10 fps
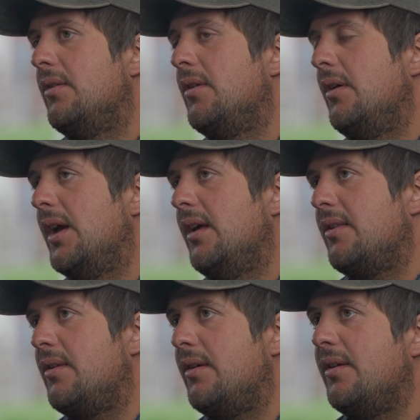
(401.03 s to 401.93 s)
So I
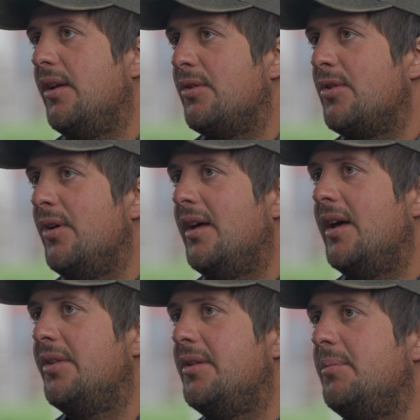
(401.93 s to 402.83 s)
guess, you know, soil
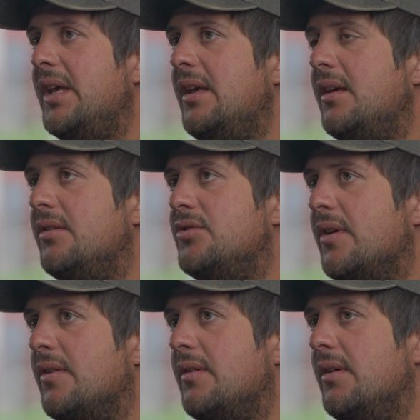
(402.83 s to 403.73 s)
health to me is
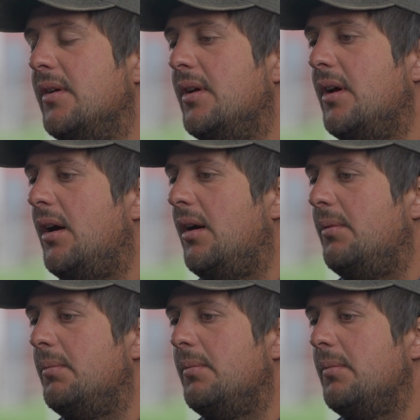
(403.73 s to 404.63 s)
just,
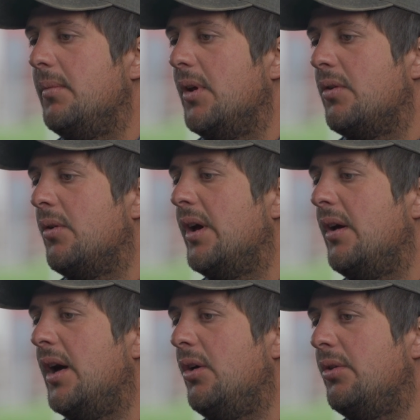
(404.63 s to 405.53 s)
um, you know,
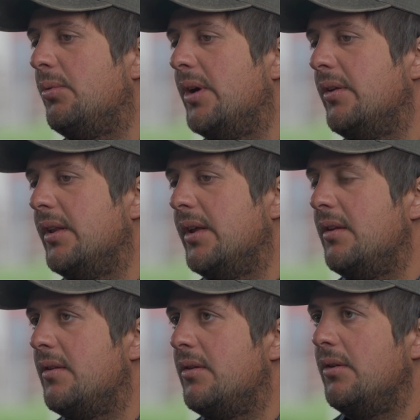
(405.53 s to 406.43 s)
soil health really
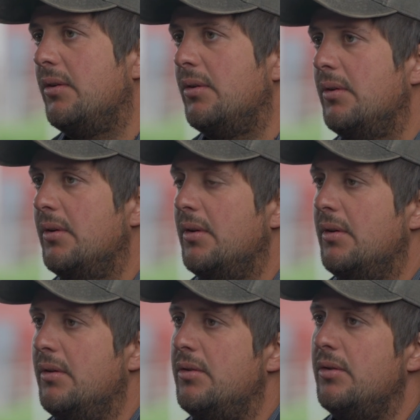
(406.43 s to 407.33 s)
leads to,
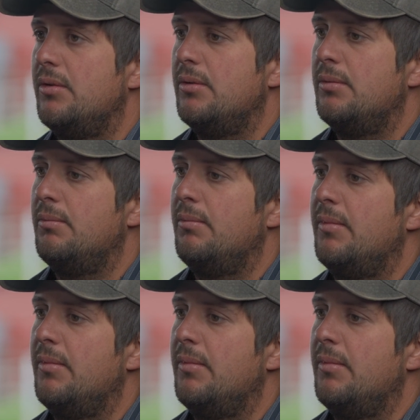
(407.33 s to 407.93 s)
to